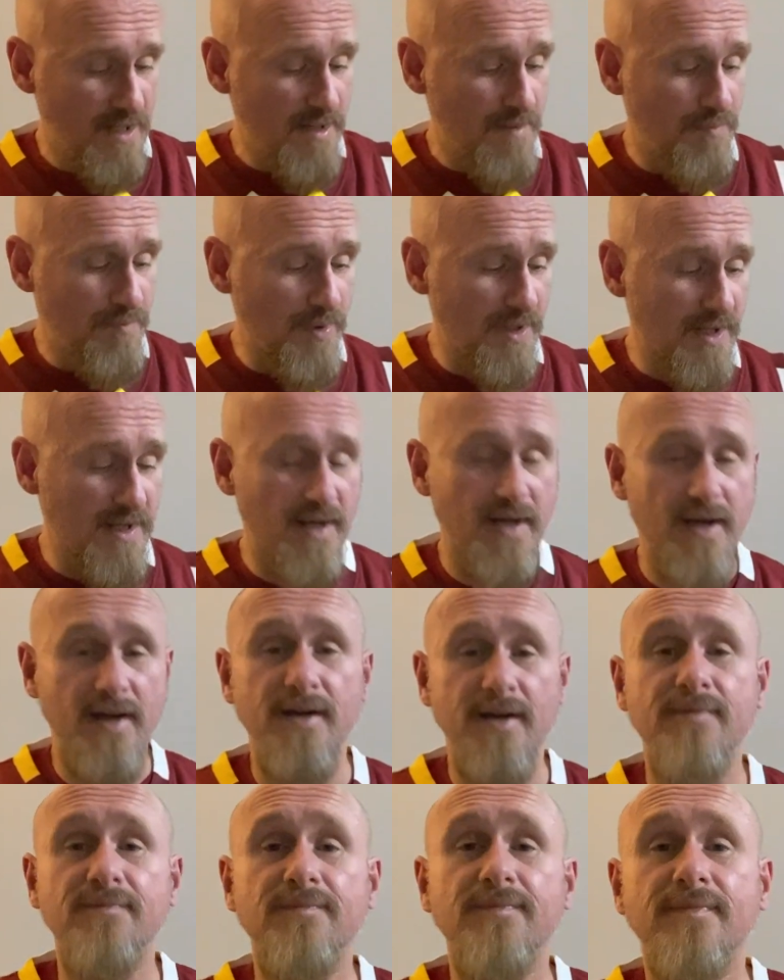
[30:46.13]

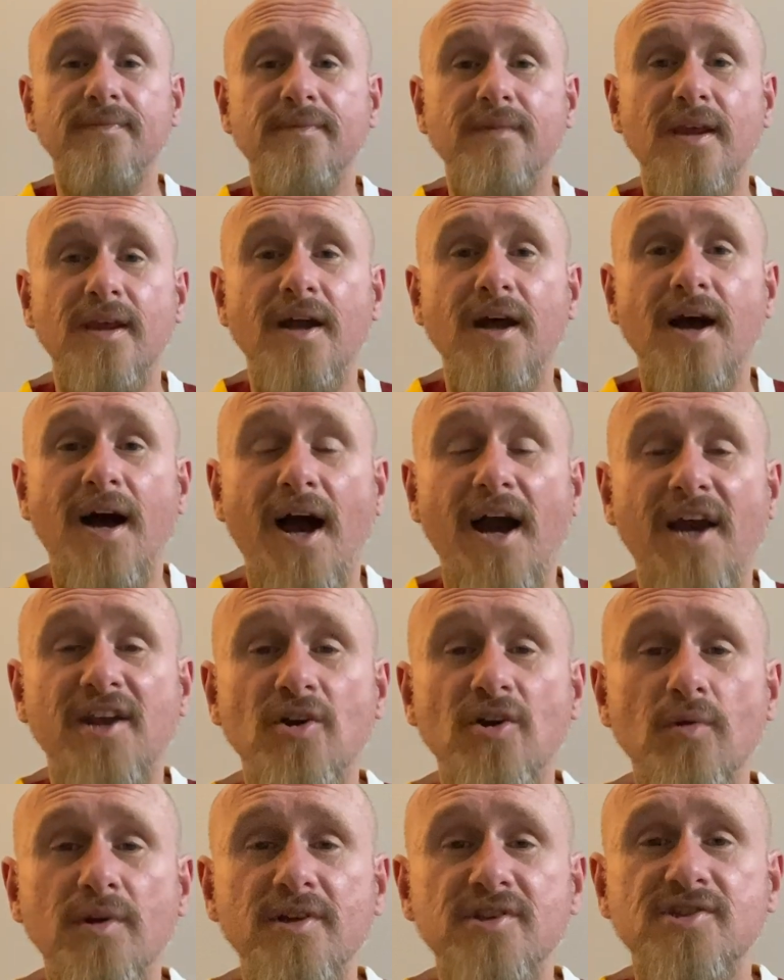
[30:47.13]
But I
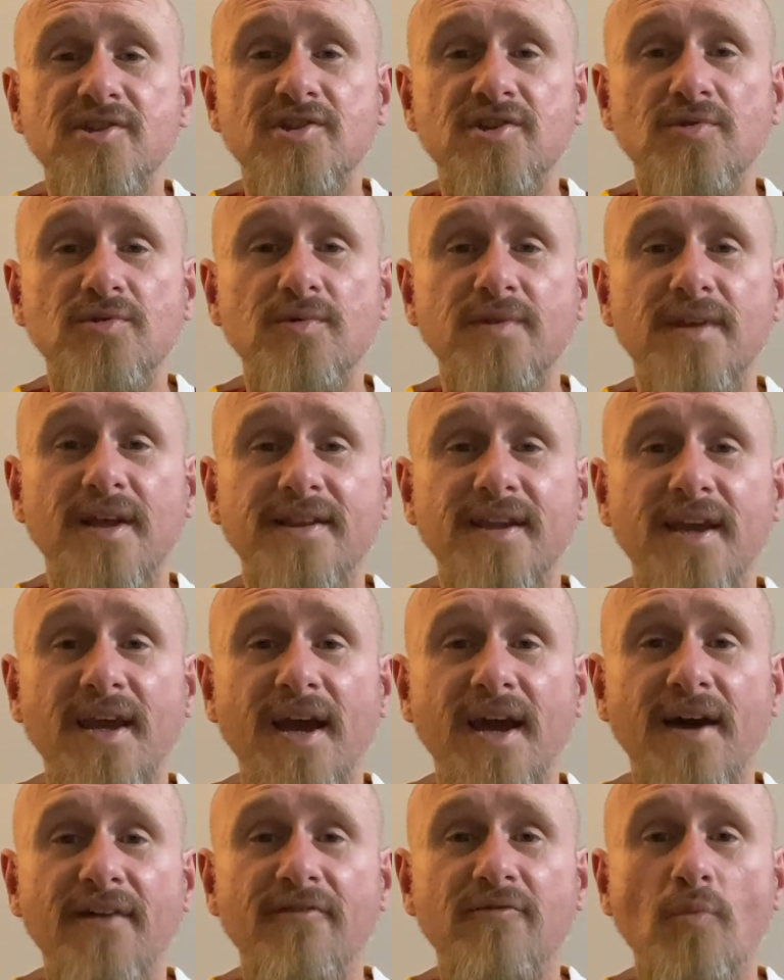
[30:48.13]
noticed too that they
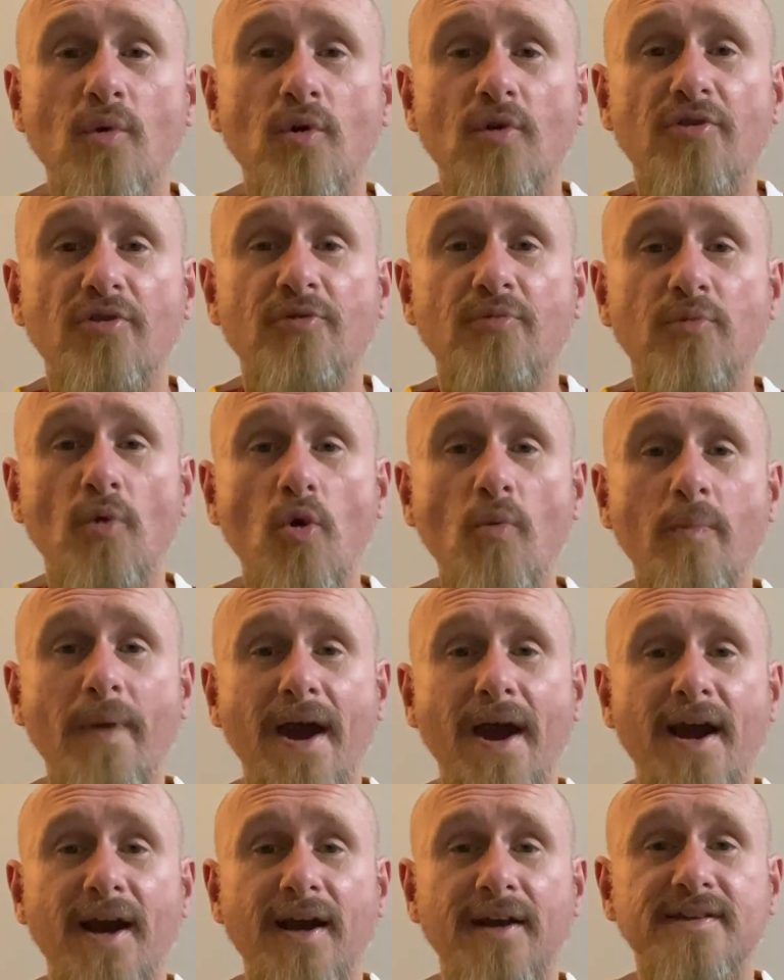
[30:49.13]
have more
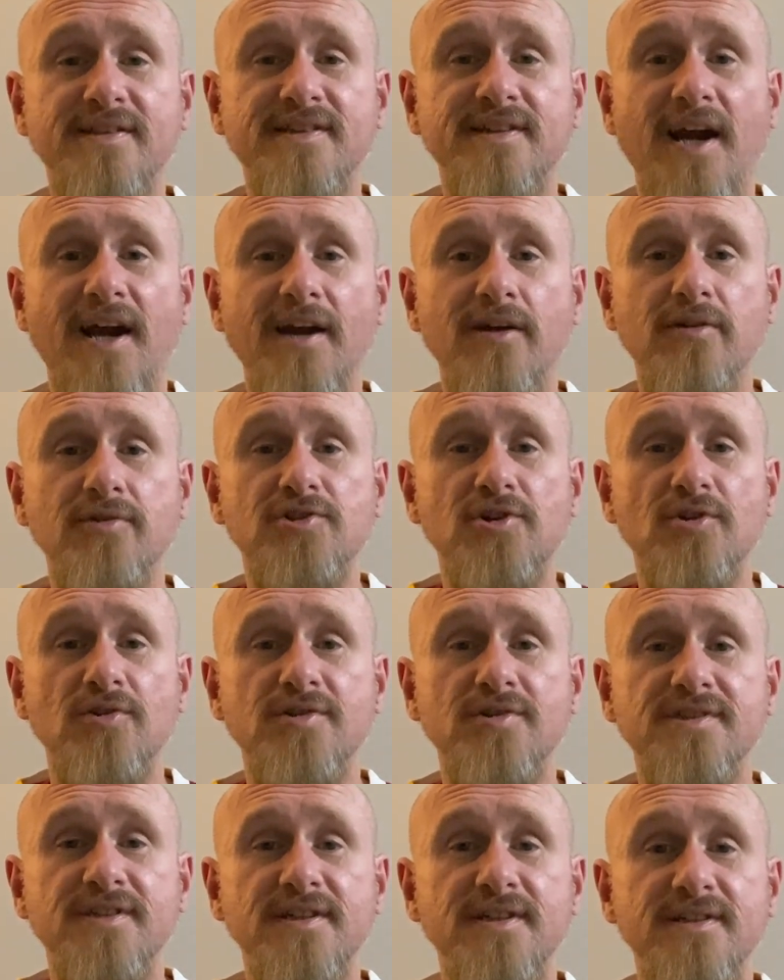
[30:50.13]
throwback style
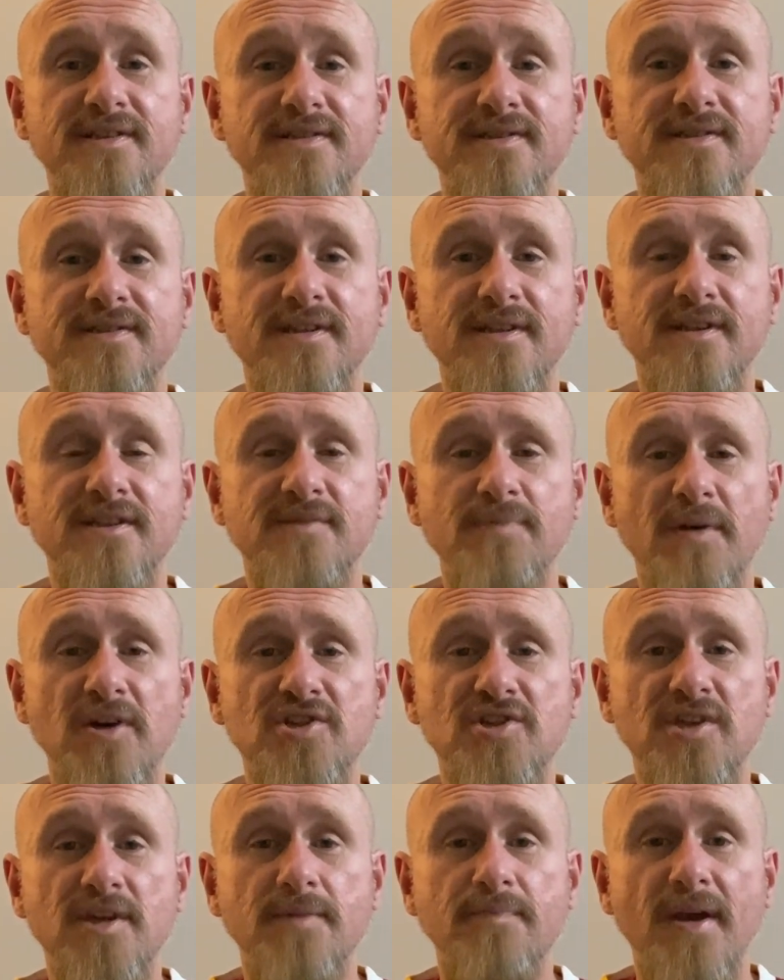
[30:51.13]
jerseys,
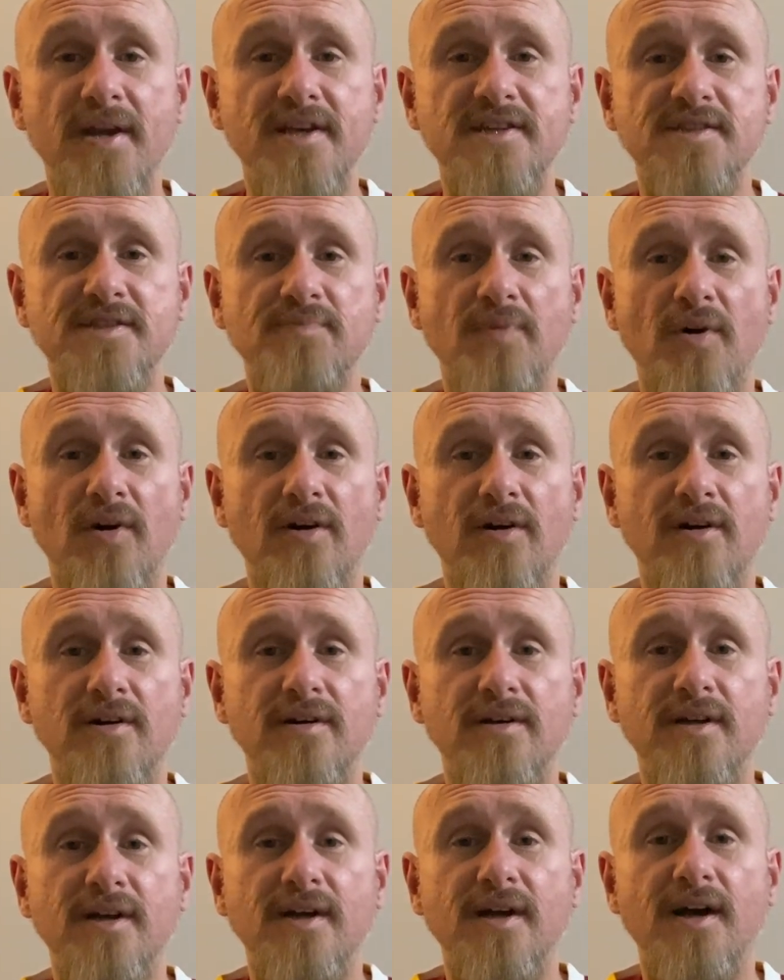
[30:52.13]
especially
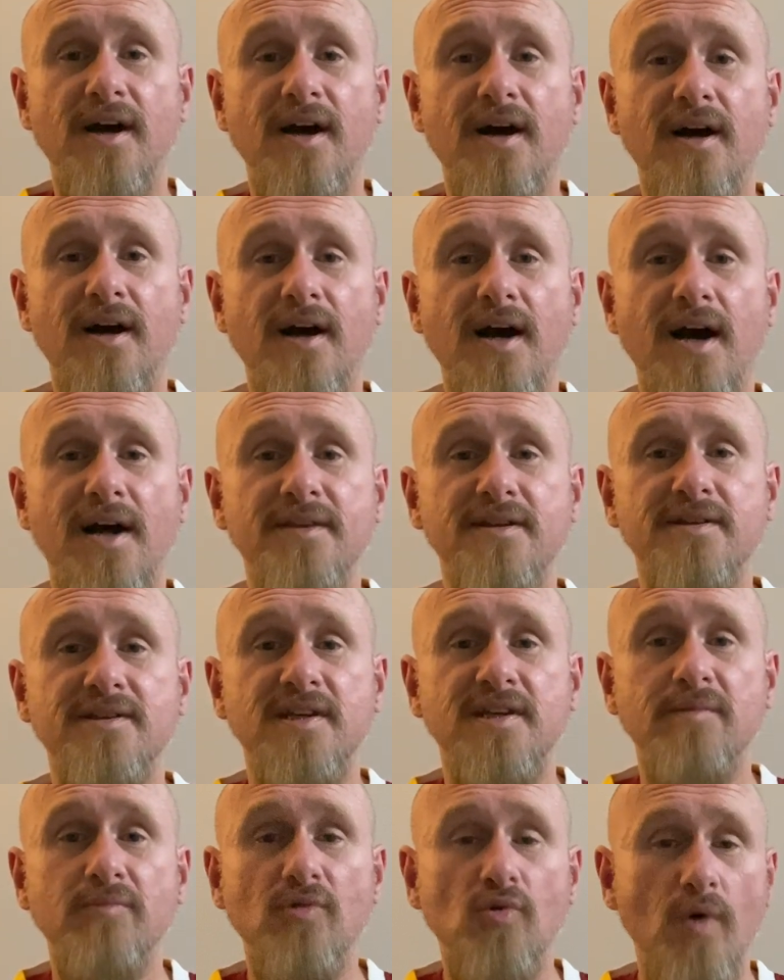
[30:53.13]
baseball, on the
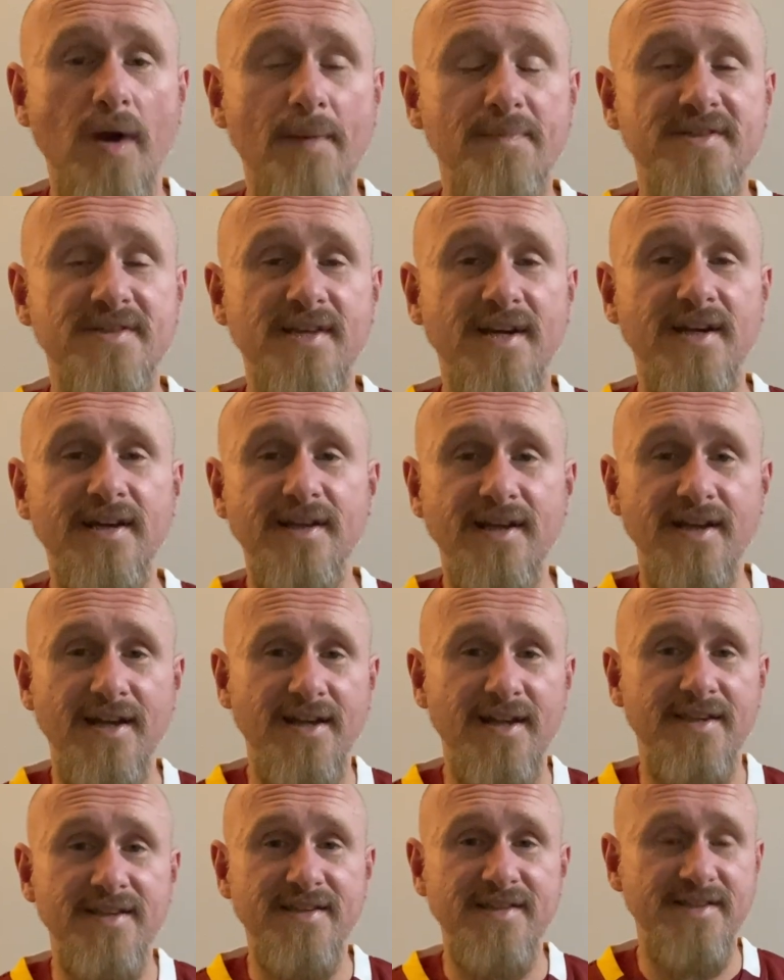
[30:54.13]
Temu website.
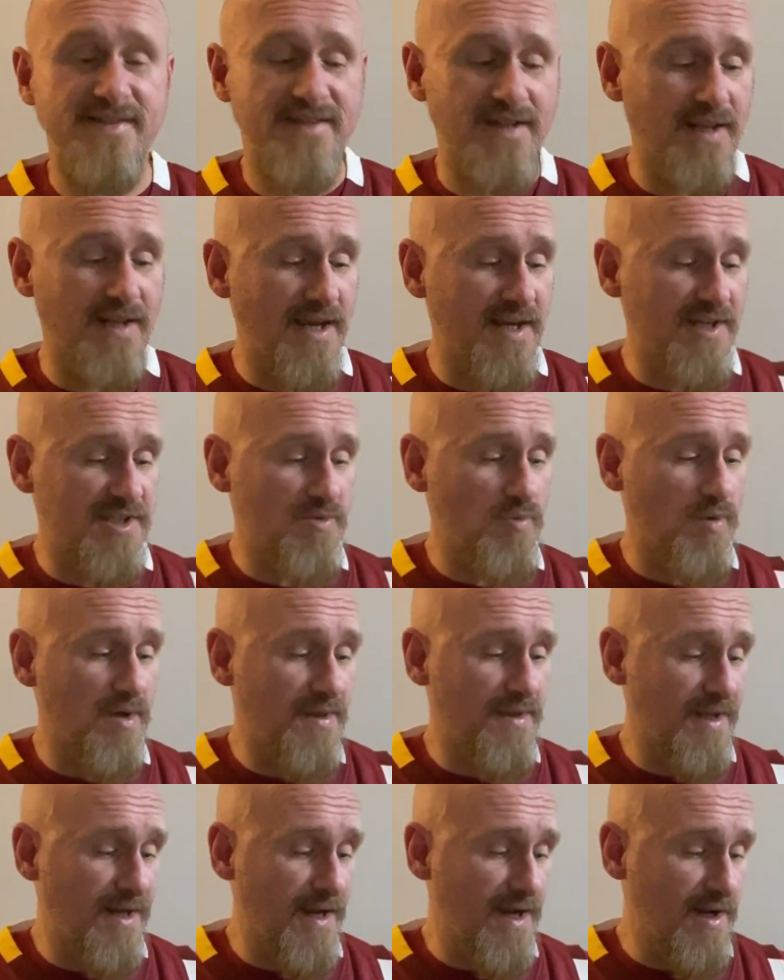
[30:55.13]
This is the last
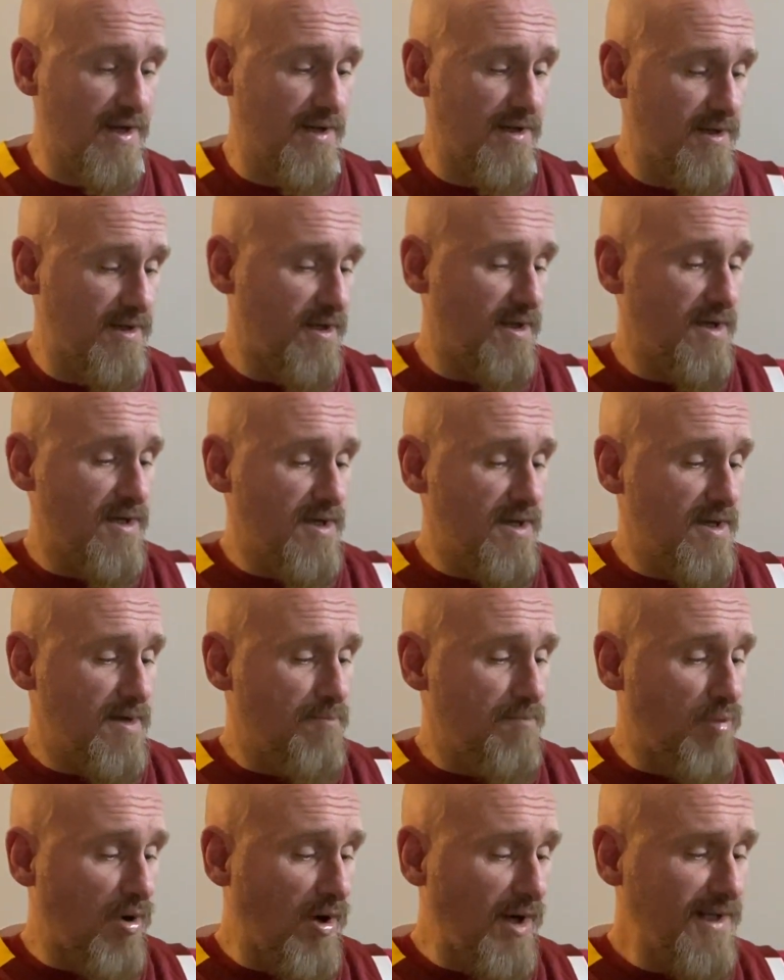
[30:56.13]
one that I
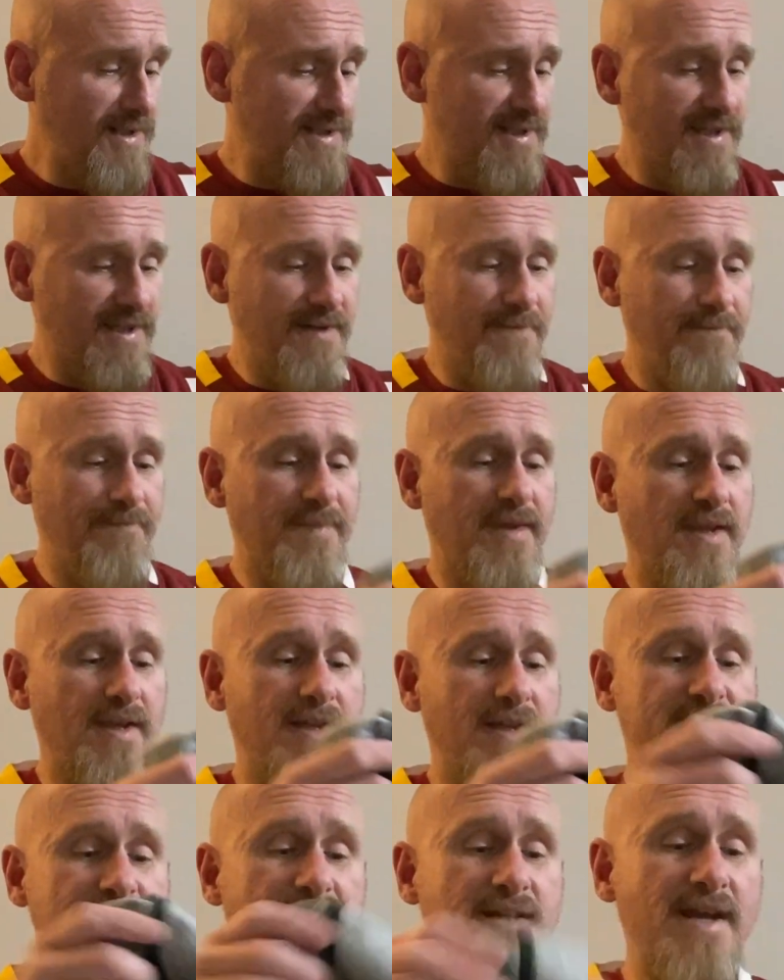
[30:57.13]
bought.
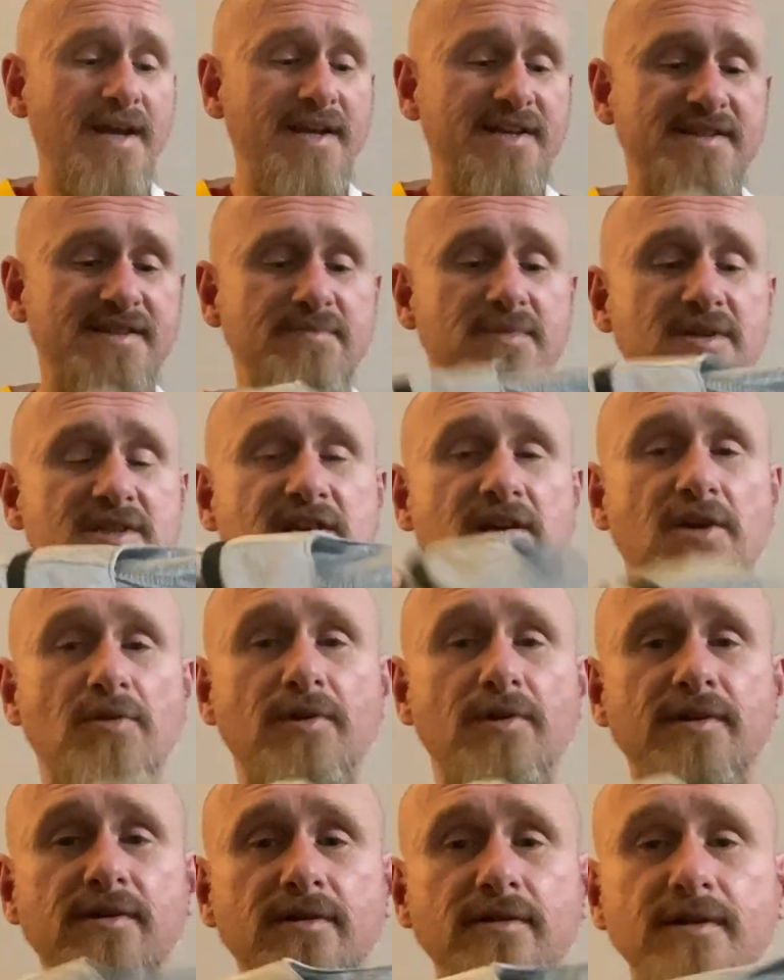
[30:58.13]
It's a nice
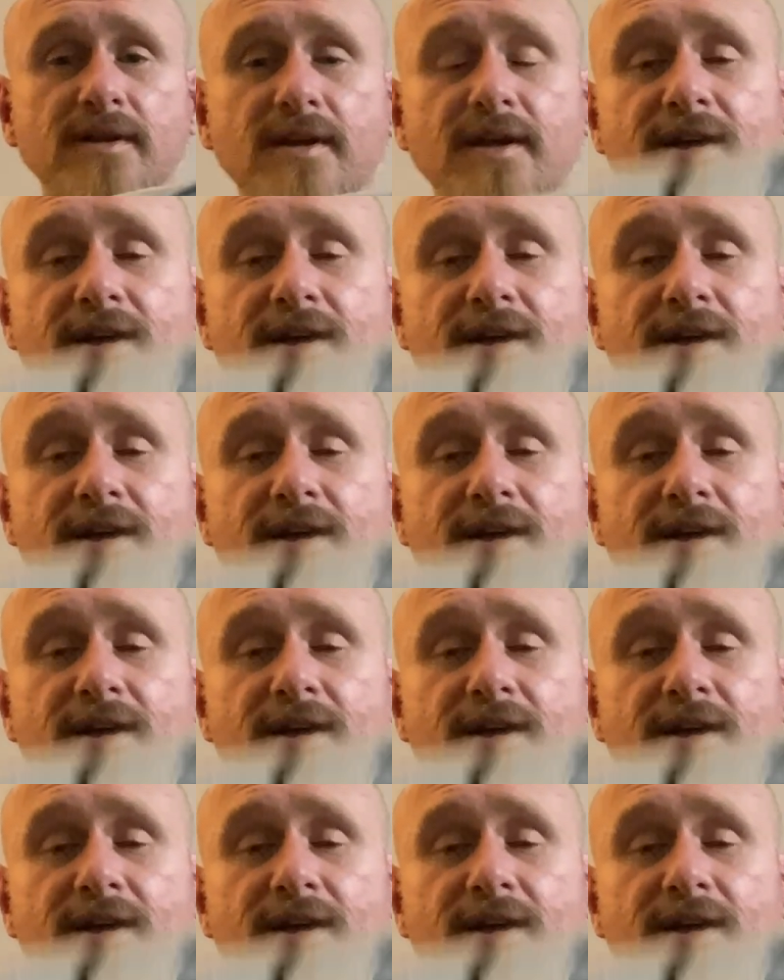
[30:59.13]
material.